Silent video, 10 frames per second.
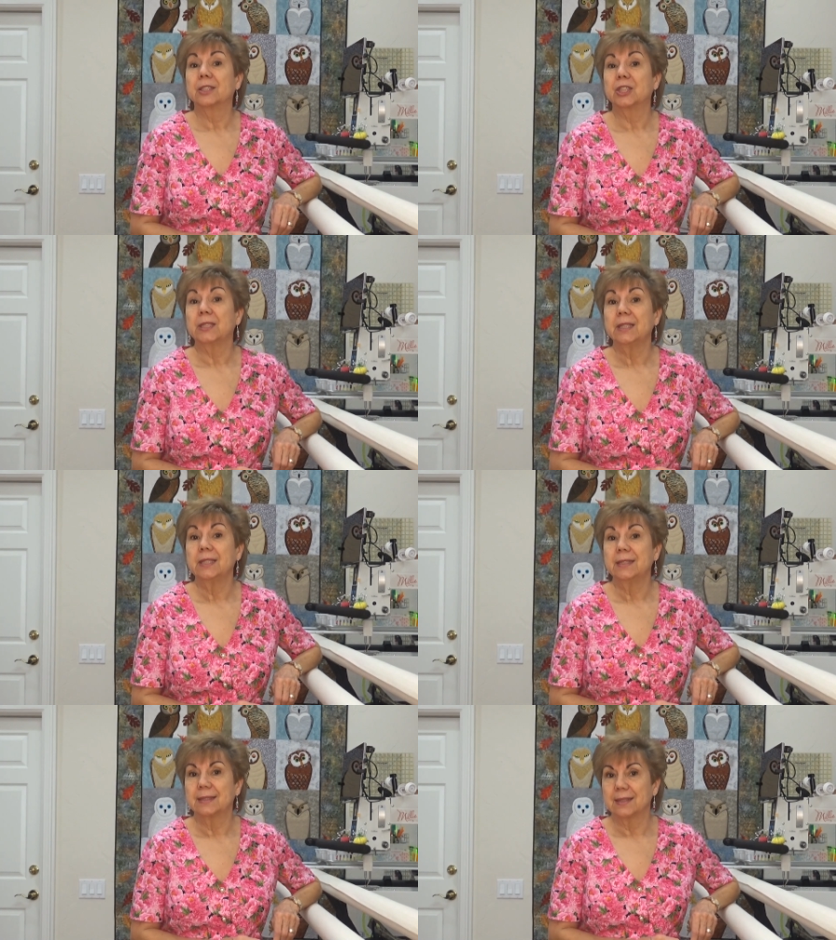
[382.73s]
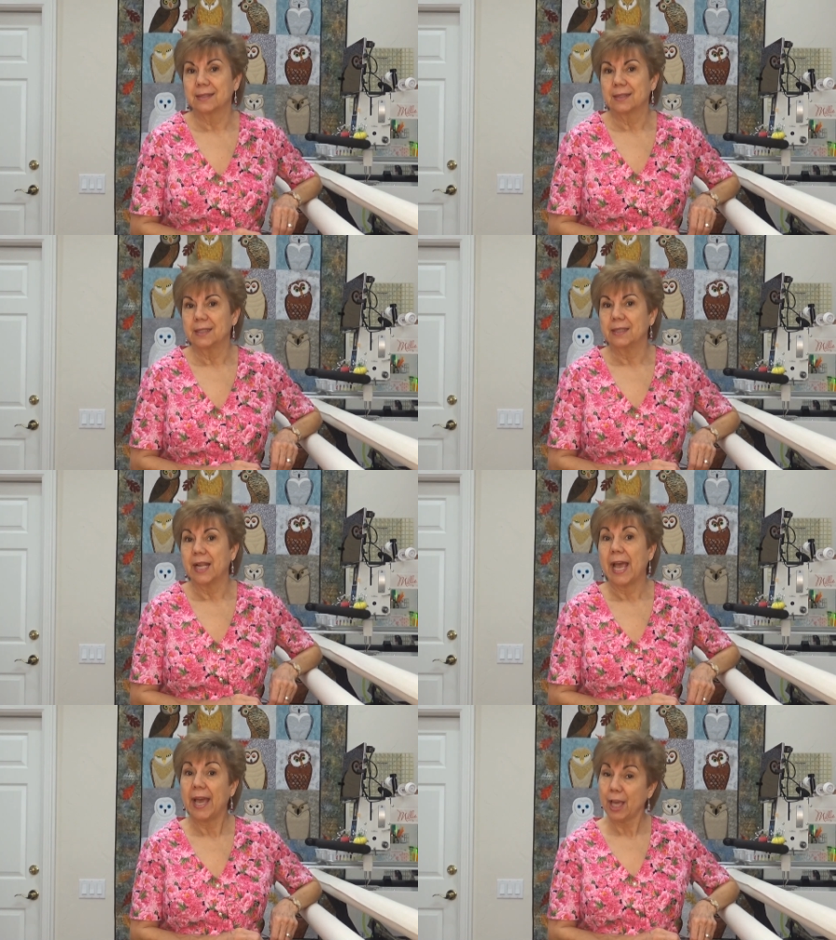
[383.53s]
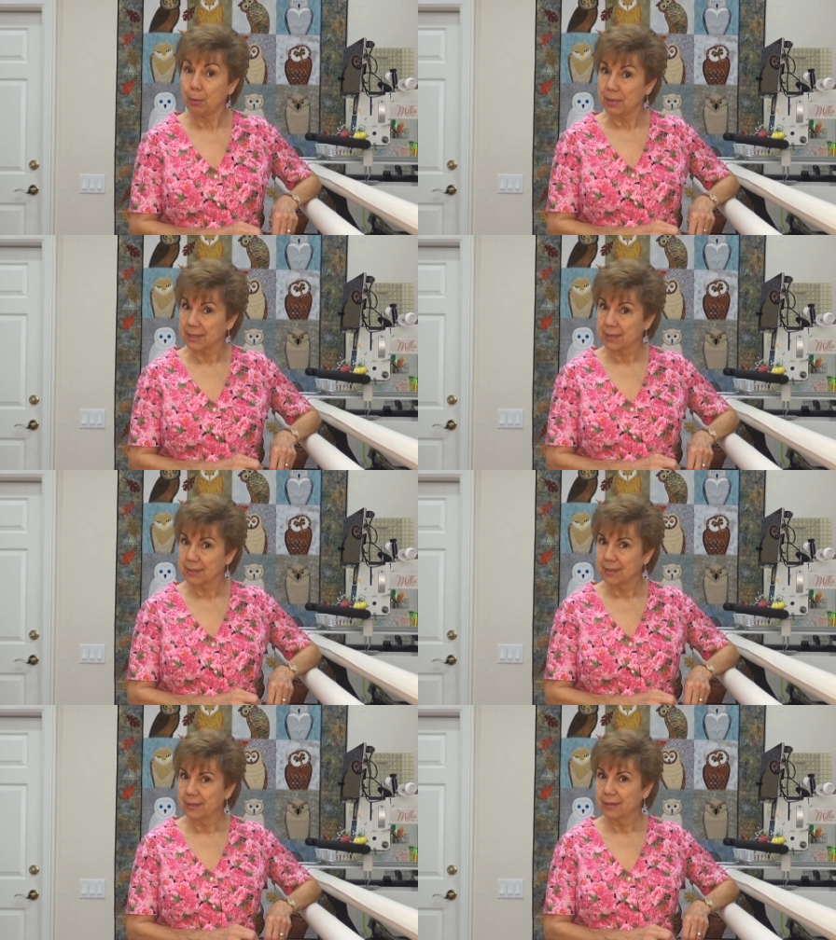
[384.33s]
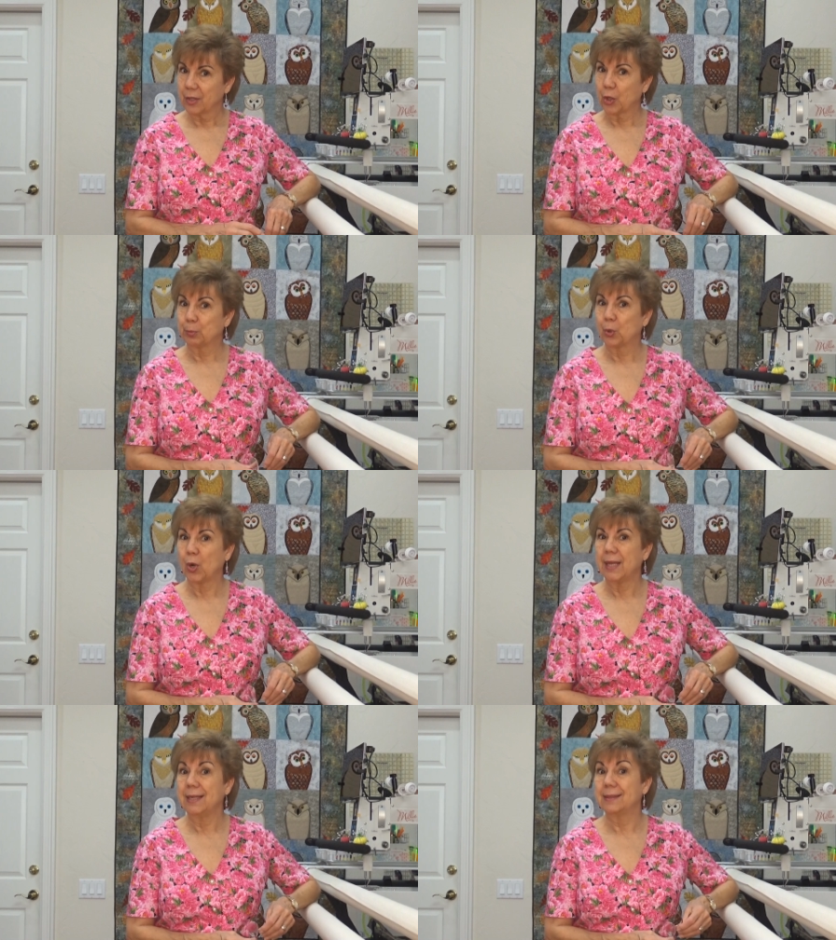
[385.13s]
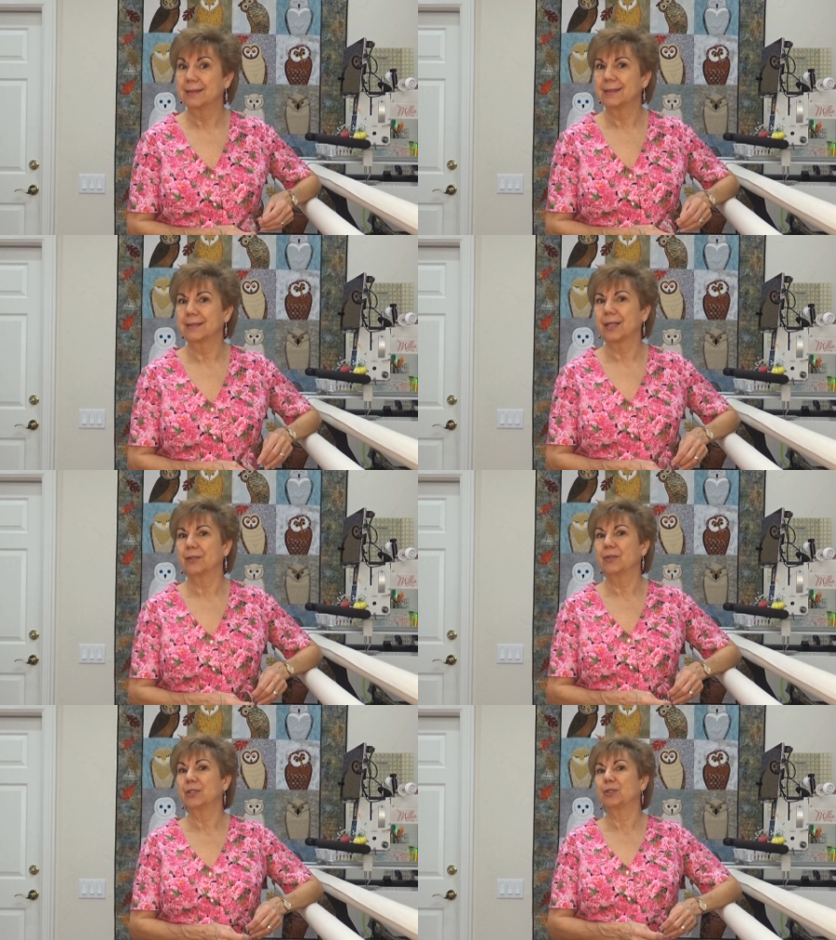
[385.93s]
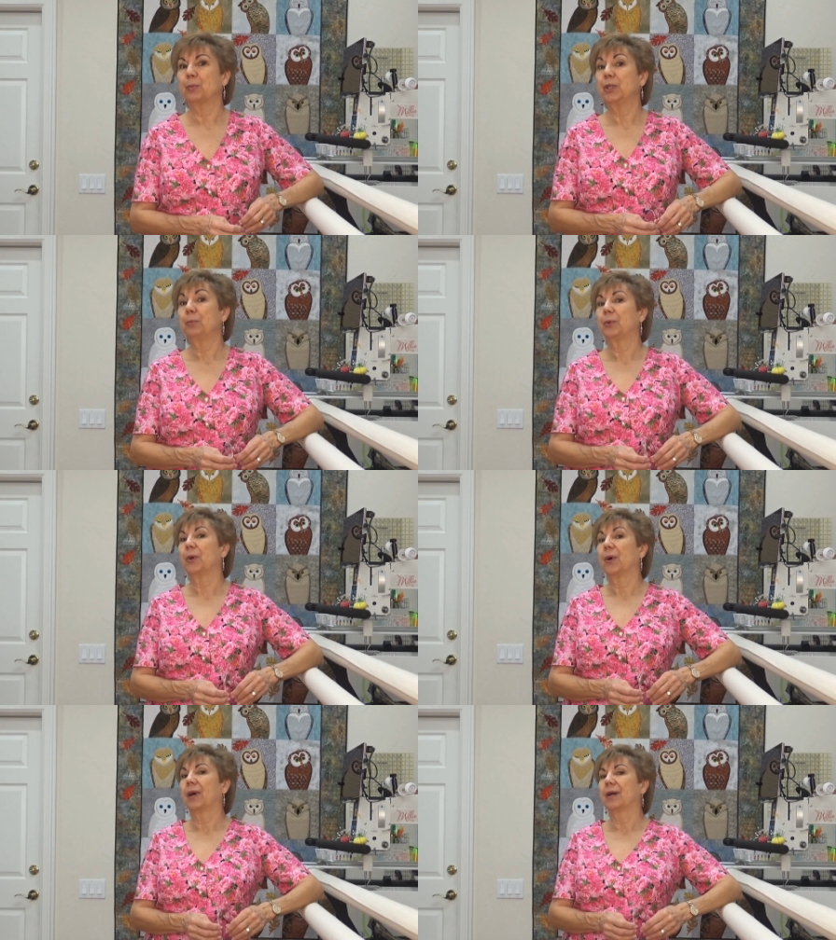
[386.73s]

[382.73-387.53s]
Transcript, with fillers: Jesus inhabits the praises of his people.